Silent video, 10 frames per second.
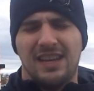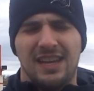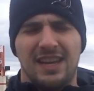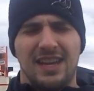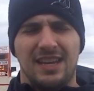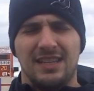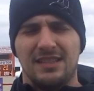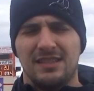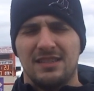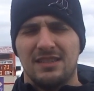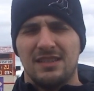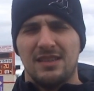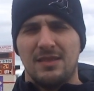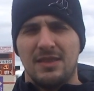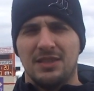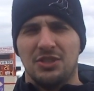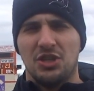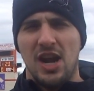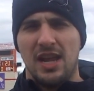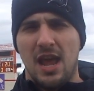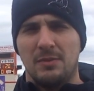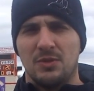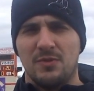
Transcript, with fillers: and this is Chad Hammonds